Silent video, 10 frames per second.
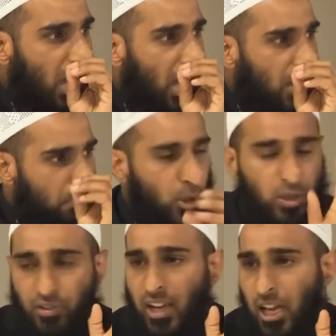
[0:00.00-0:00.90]
and
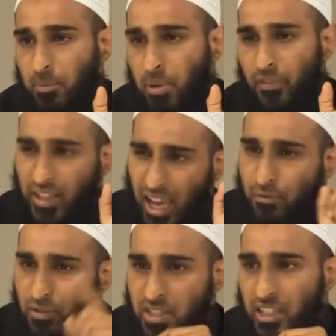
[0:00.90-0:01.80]
beautiful and perfect.
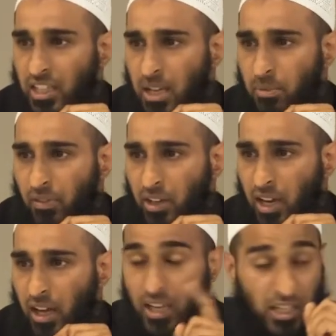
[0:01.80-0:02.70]
Every single name of
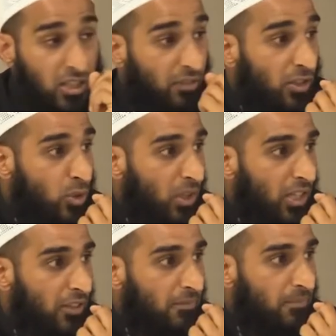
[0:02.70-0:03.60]
Allah individually.
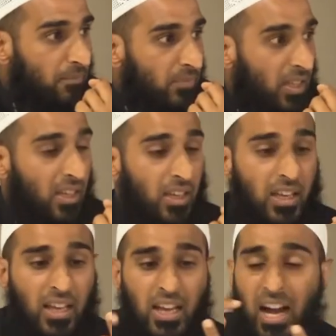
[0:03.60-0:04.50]

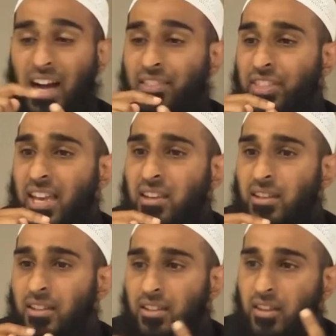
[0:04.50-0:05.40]
And then
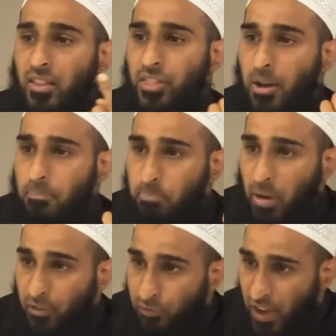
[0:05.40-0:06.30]
the
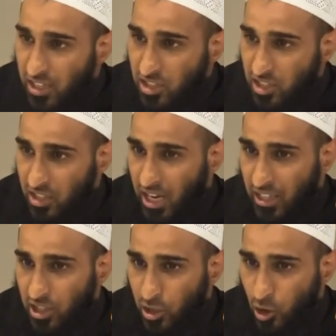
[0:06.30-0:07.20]
perfection
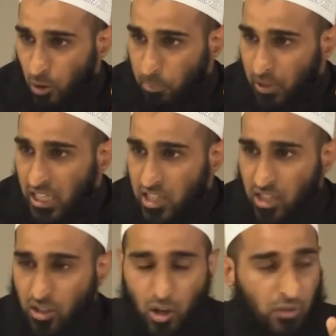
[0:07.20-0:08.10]
and the
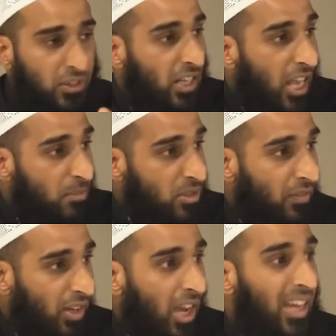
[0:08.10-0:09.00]
completion of the names of
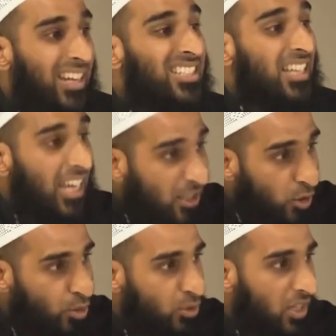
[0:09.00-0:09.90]
Allah, it is
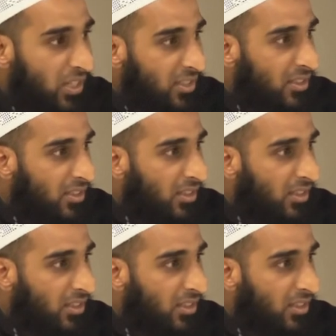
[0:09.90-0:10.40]
increased